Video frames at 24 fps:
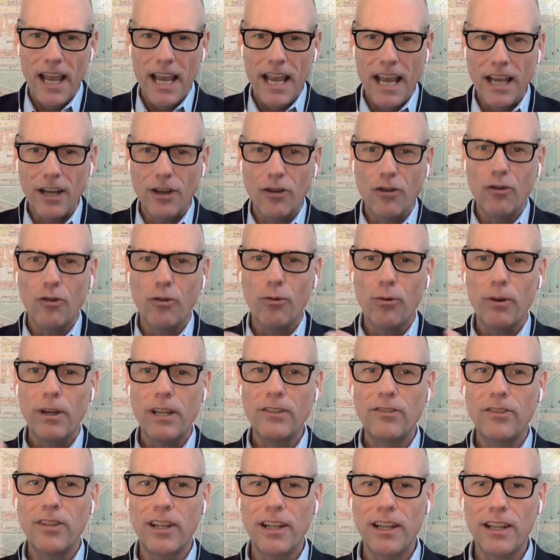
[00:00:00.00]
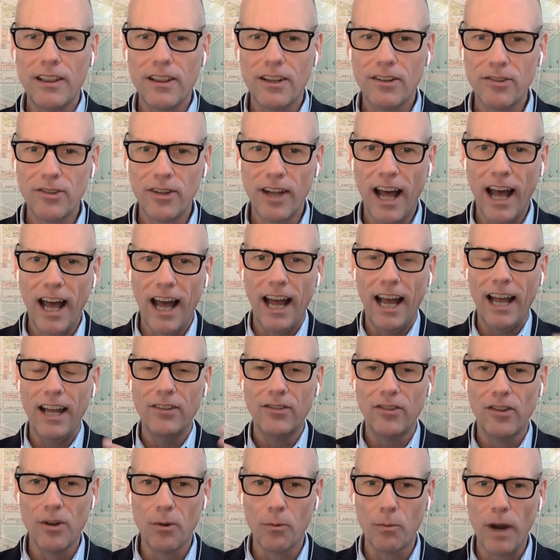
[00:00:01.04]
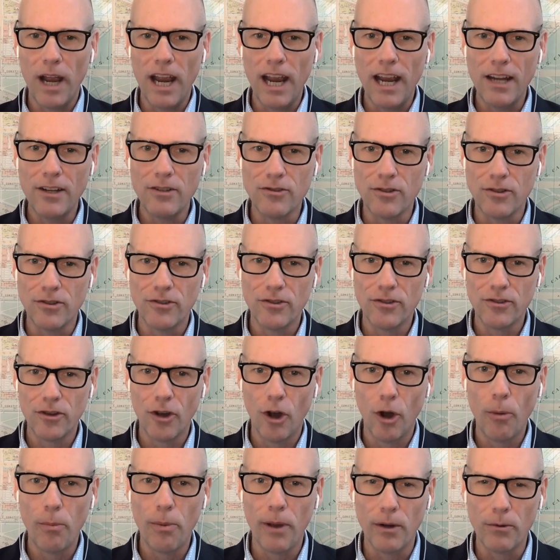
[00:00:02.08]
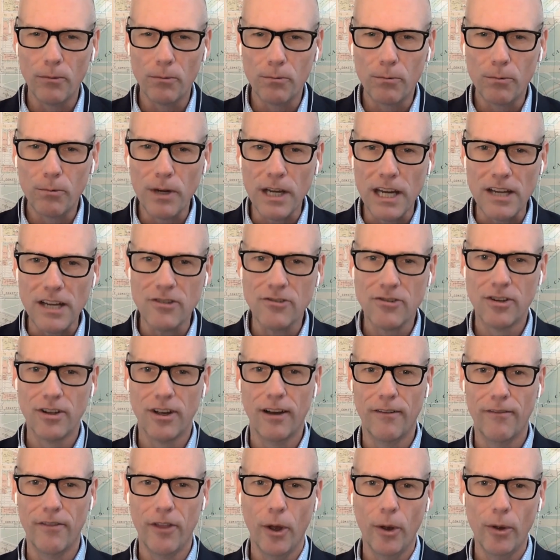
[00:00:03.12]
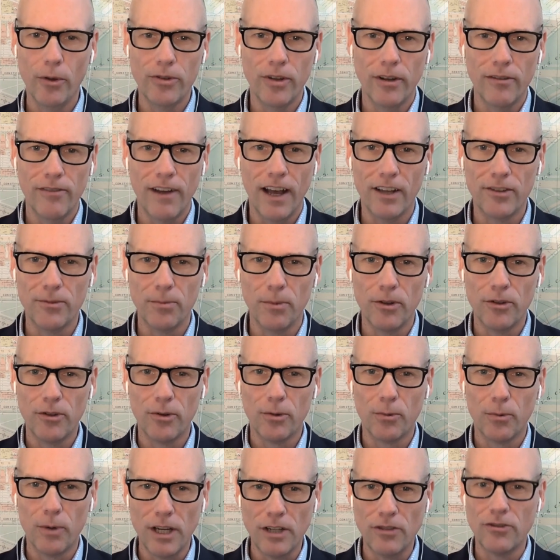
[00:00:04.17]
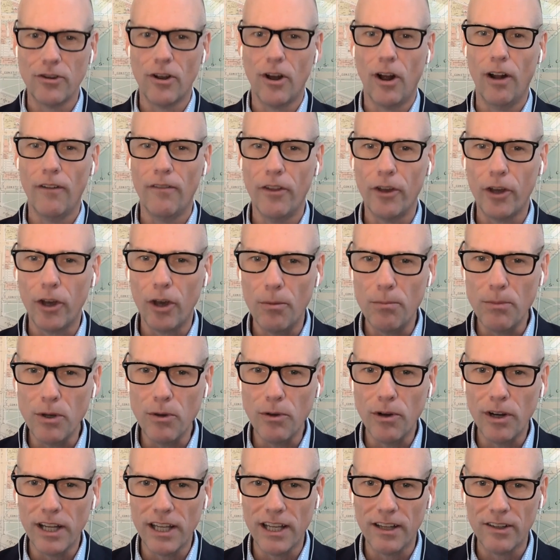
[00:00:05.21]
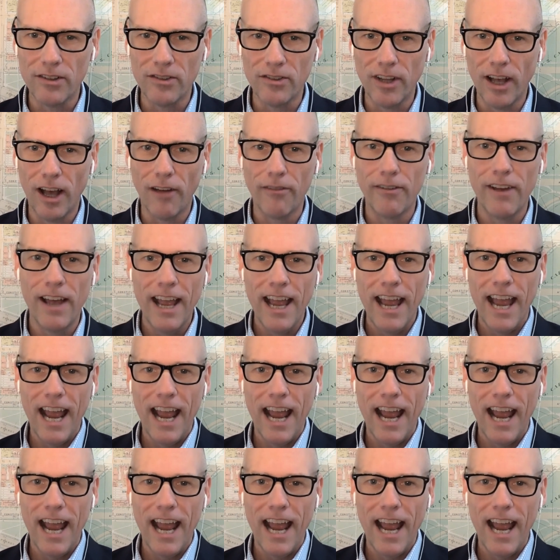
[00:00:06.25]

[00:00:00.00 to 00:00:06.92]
increasing the size and the range and scope and reach of those investments to reach the community itself,